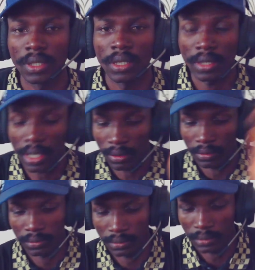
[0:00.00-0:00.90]
Now,
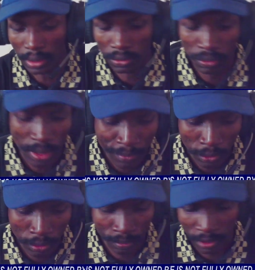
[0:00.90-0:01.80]
today I'm
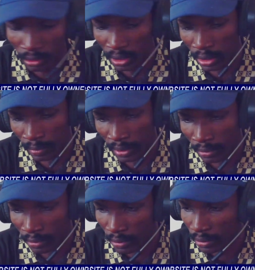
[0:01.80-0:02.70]
going to be talking
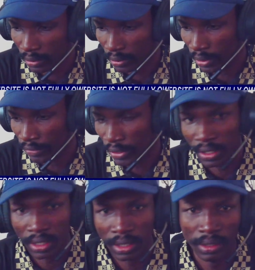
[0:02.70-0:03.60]
about a
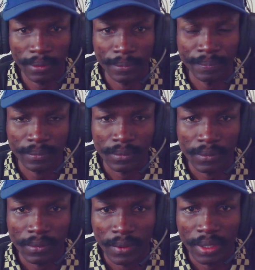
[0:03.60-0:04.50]
very
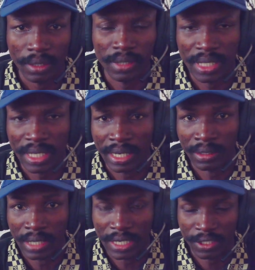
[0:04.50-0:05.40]

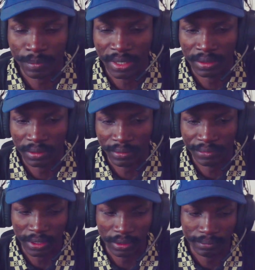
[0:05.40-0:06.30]
critical aspect of
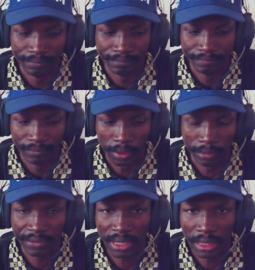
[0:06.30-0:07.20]

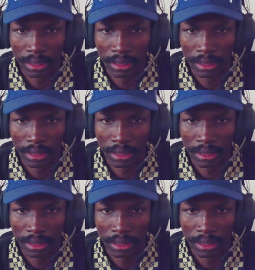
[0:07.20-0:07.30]
tech.